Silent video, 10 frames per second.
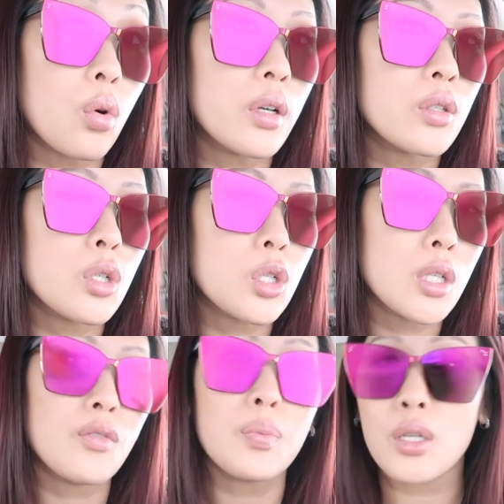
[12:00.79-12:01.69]
orange
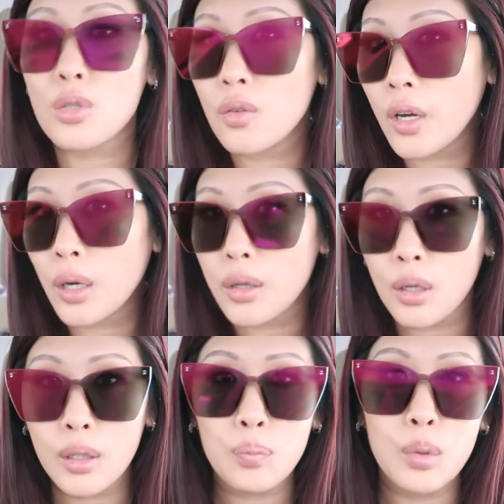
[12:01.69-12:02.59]
shift, but these are very,
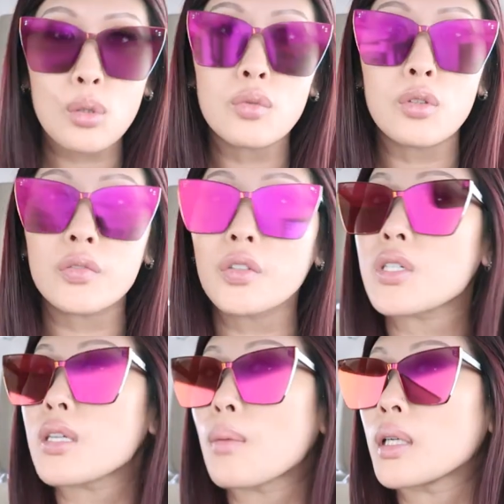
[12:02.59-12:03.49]
they're, like, beautiful for
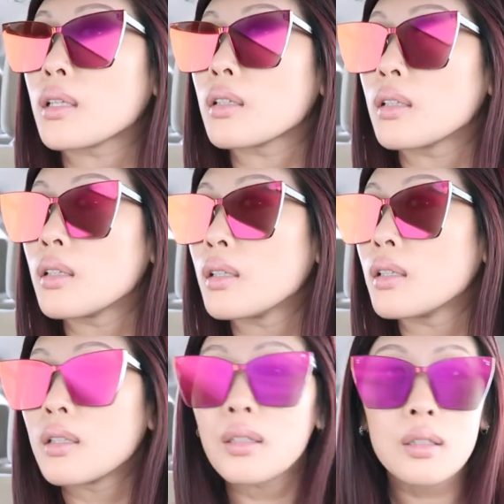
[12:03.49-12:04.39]
summer.
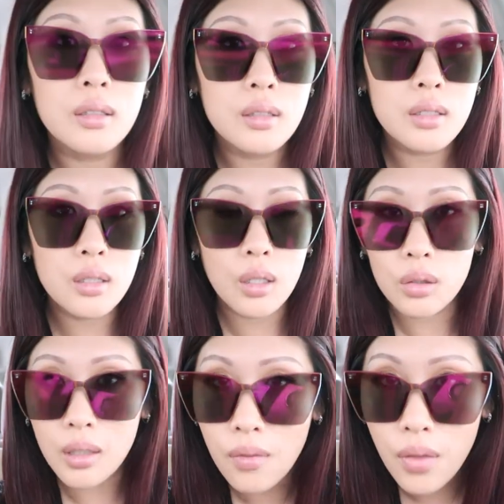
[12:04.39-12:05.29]

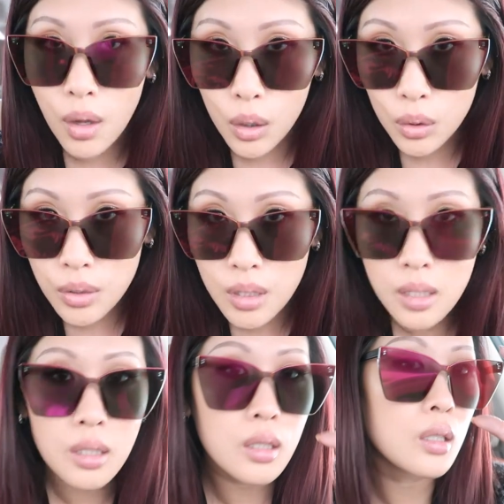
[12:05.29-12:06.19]
So, love those.